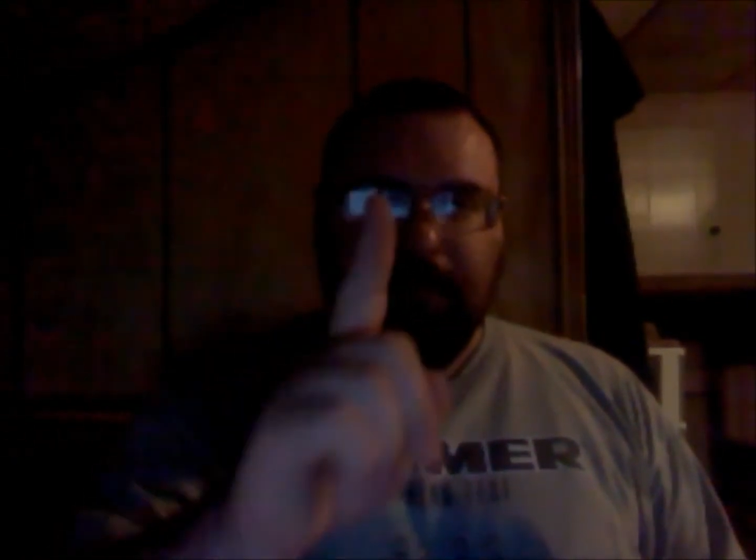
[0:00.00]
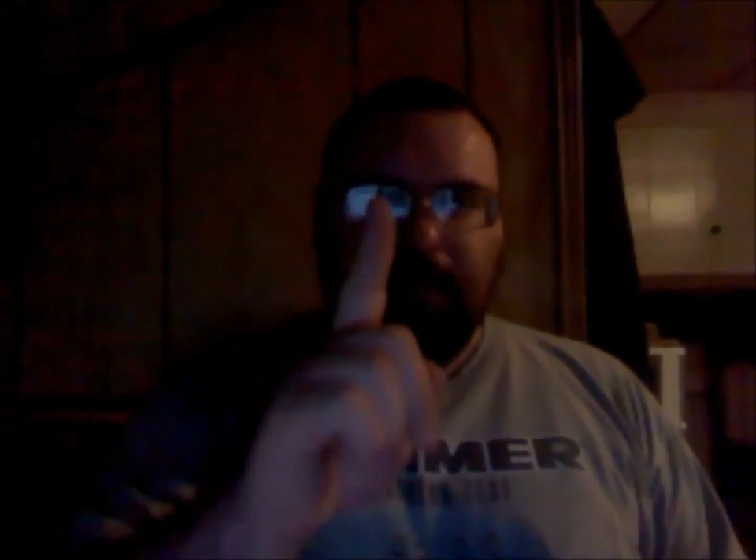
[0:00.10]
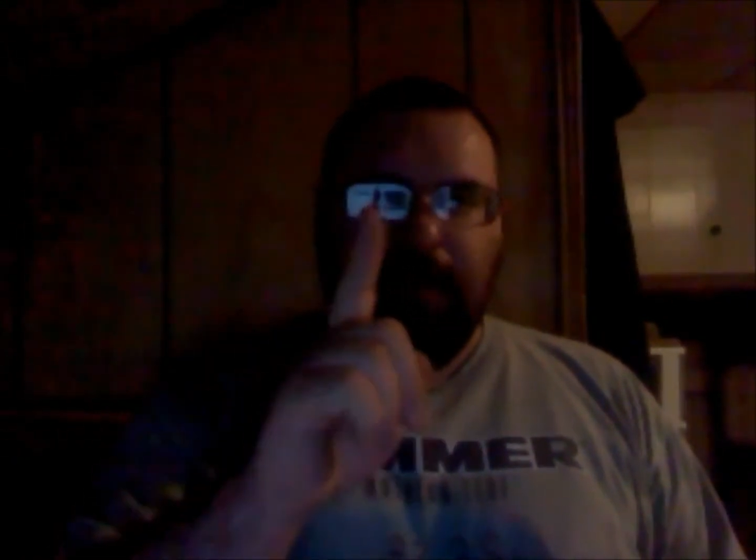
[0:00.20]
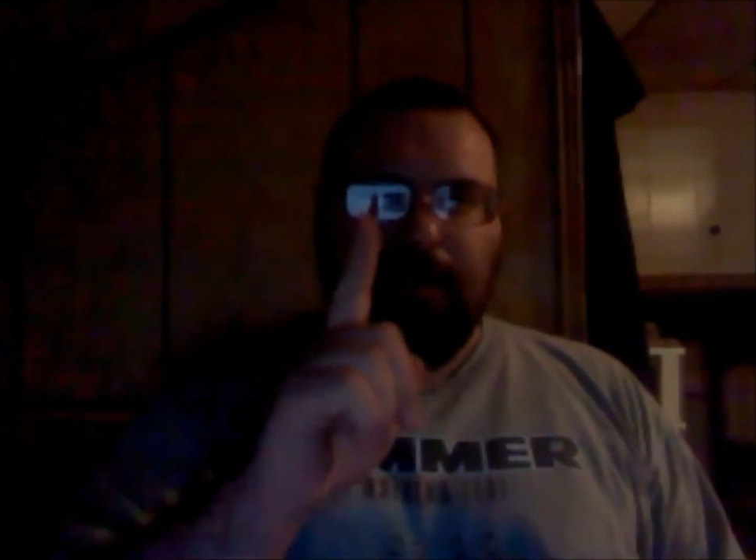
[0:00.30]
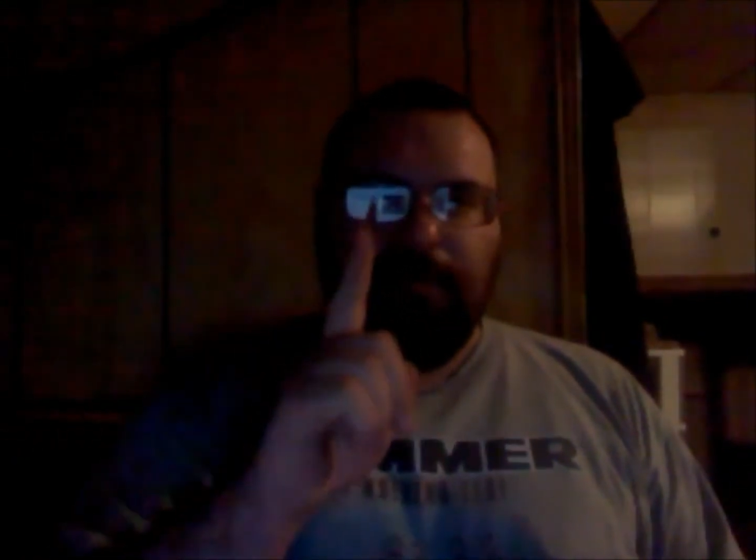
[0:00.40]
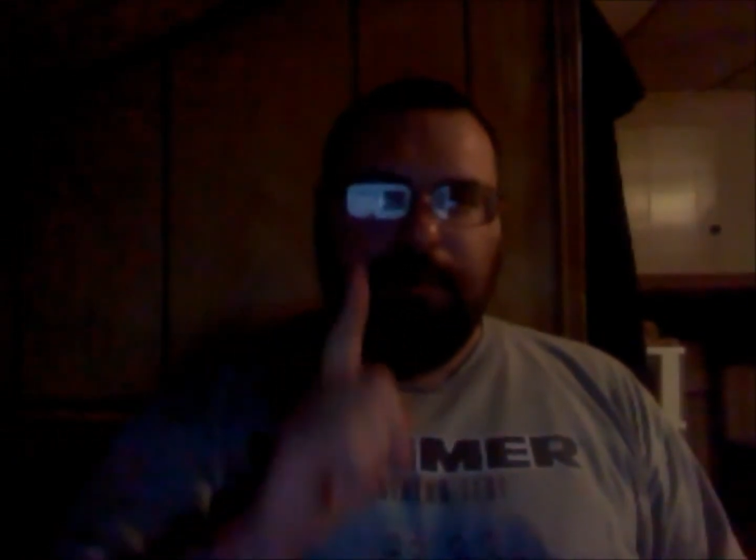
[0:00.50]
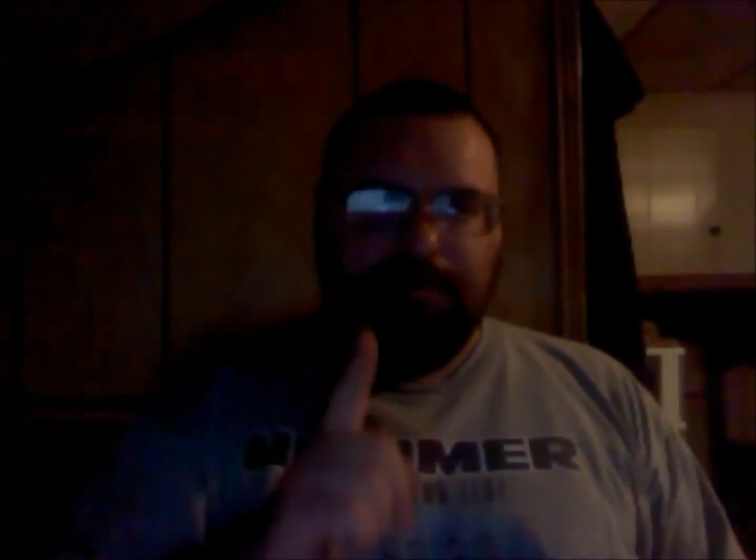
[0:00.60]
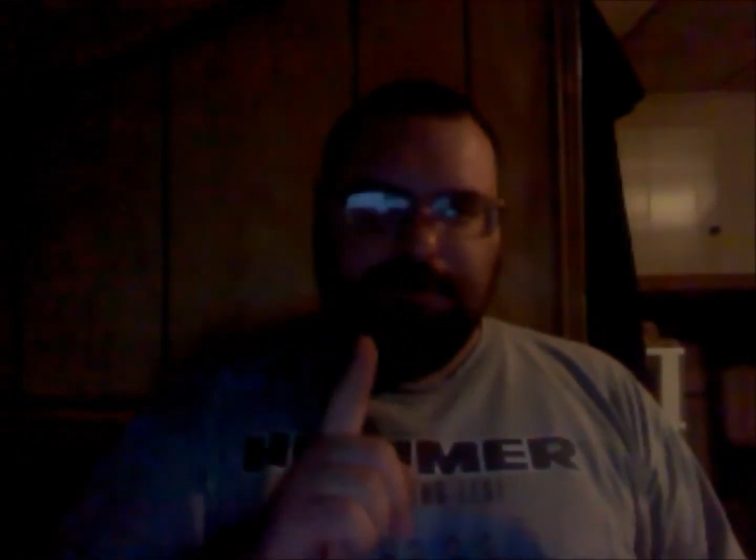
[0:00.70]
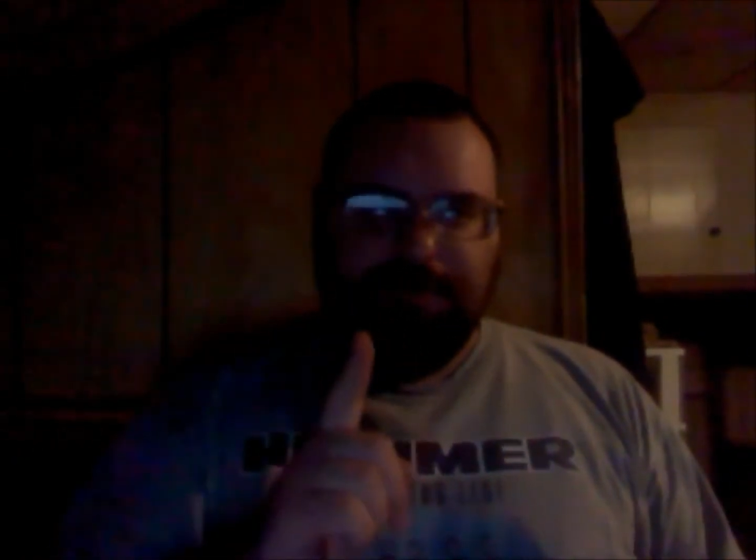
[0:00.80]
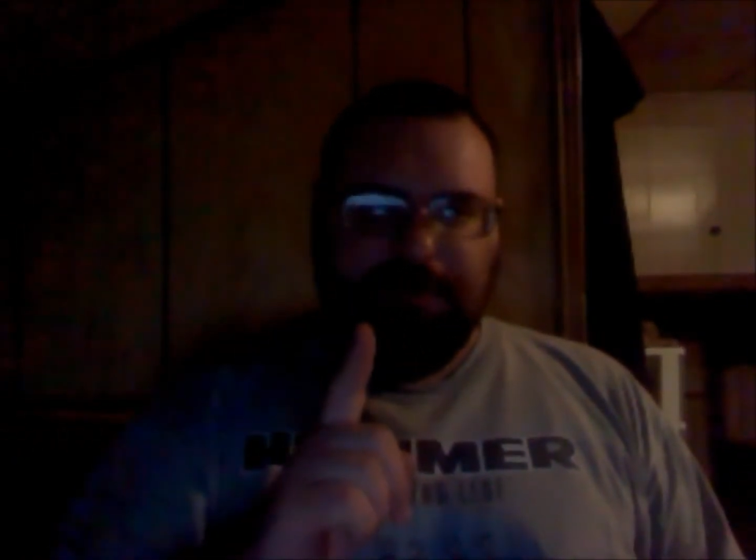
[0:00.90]
that a
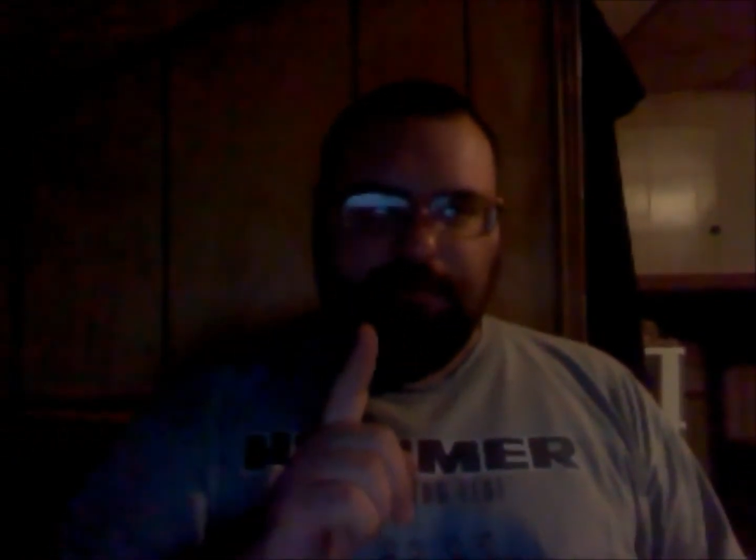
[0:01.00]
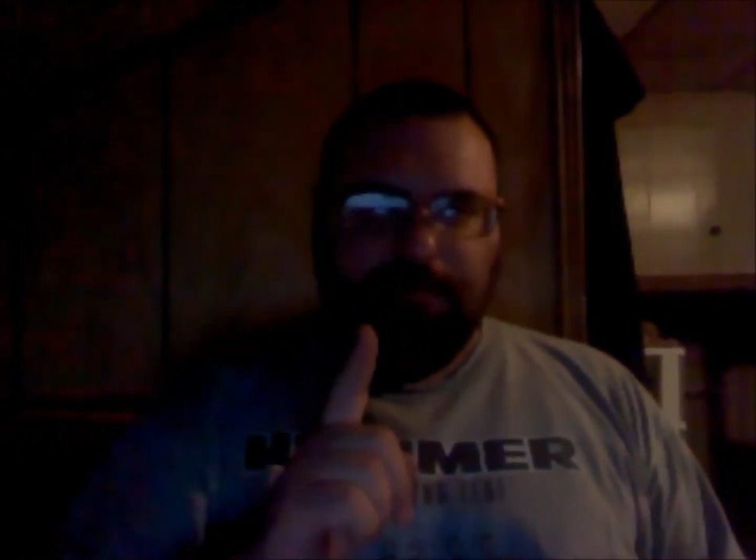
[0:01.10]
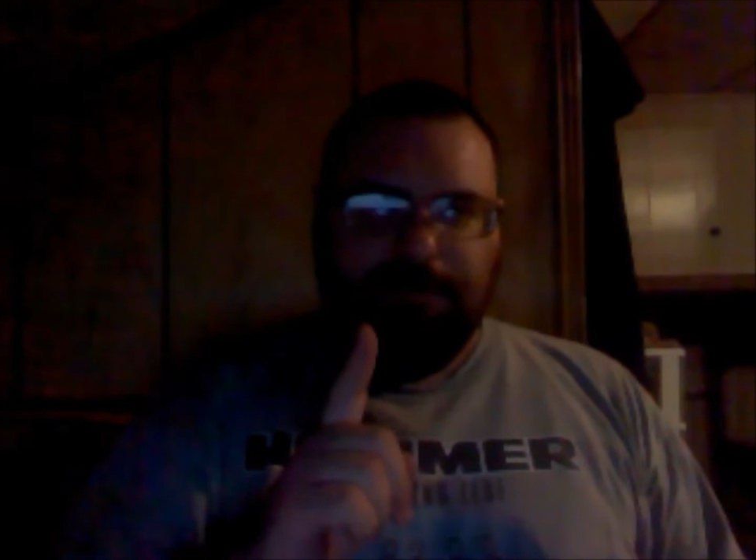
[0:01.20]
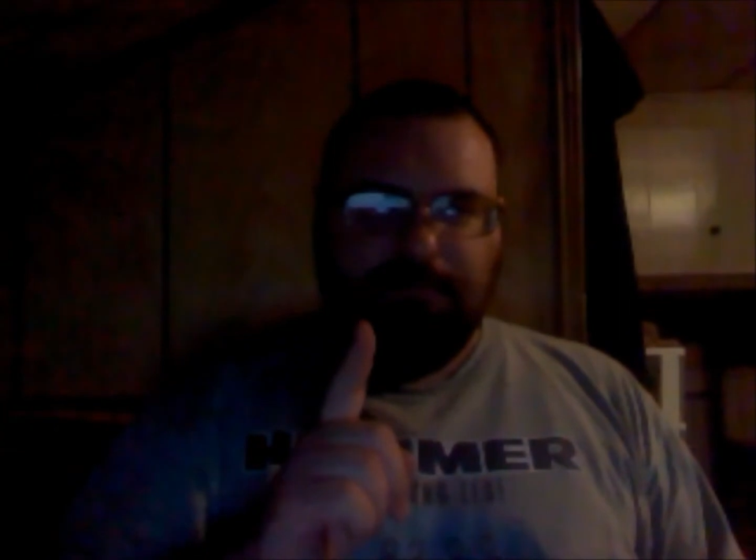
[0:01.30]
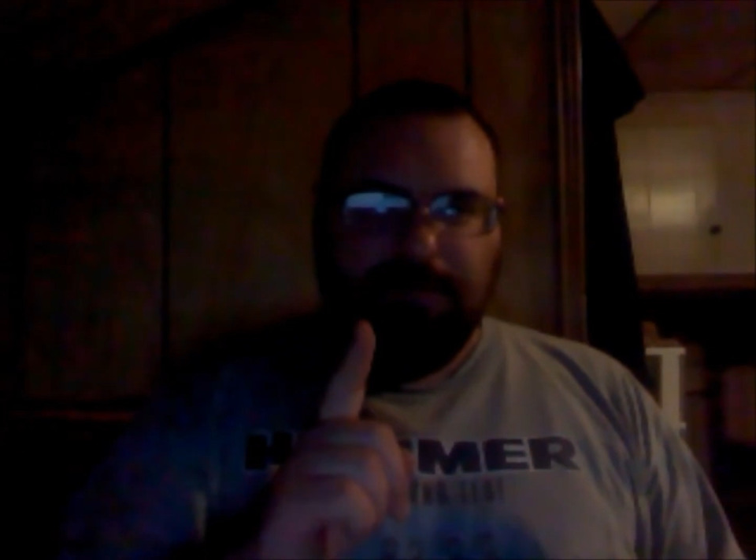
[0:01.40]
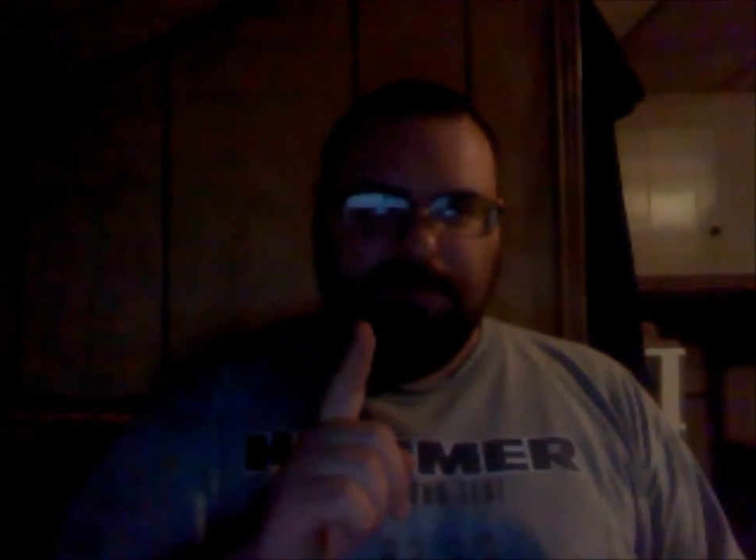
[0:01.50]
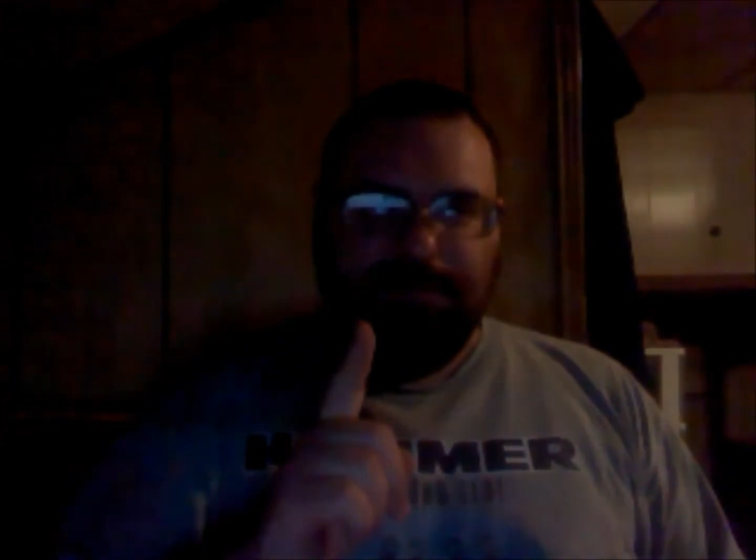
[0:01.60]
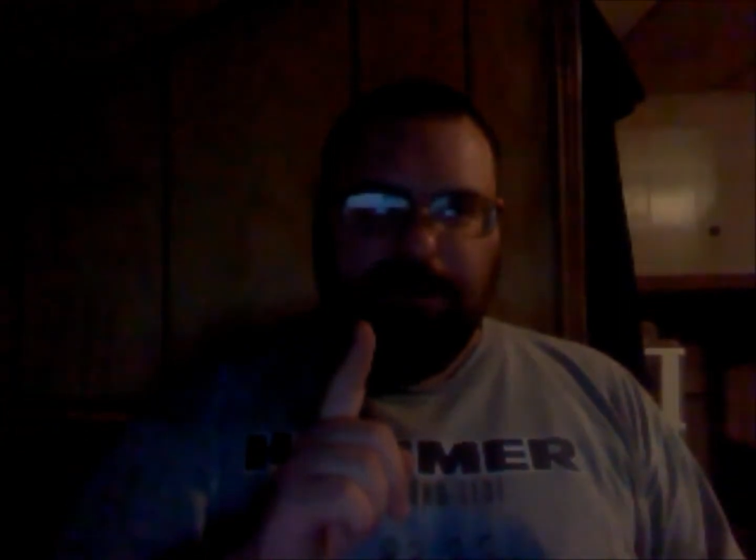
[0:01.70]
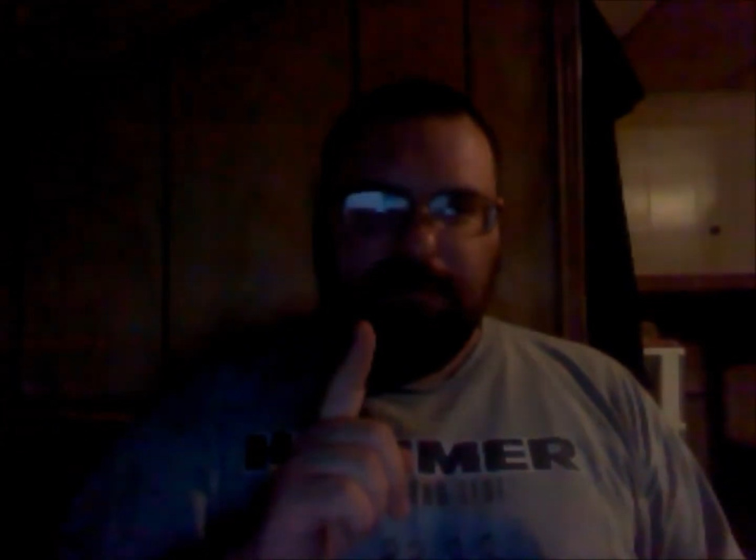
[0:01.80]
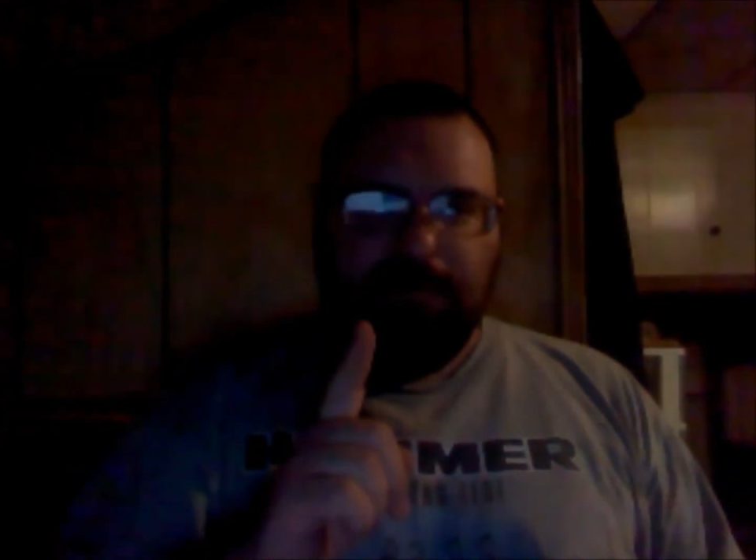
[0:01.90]
punch is coming towards me.